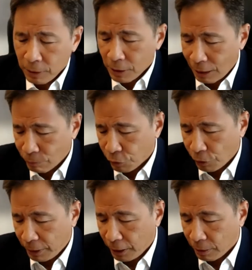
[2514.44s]
comes
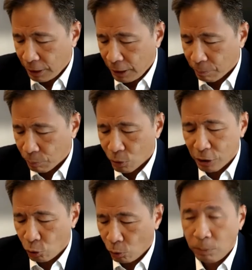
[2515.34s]
from a broken
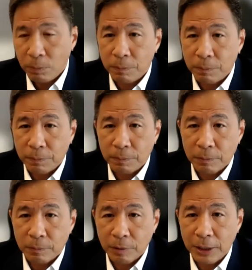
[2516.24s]
home,
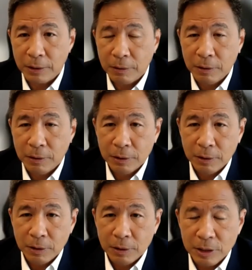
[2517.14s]
right?
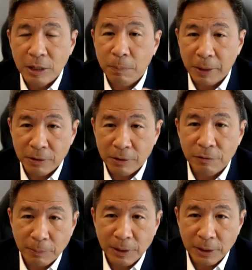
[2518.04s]
Single parent
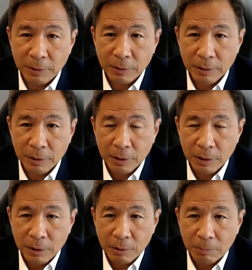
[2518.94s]
family.
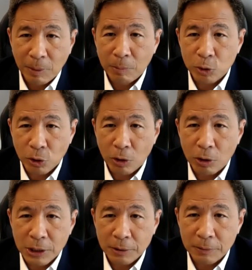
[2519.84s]
Mom was a
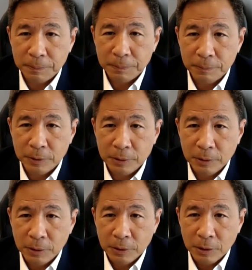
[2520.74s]
hawker.
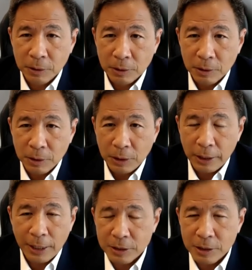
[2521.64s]
And I
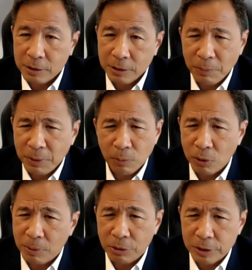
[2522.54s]
asked her, tell me more
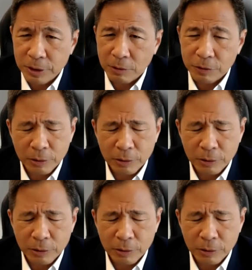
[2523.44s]
about yourself. She said,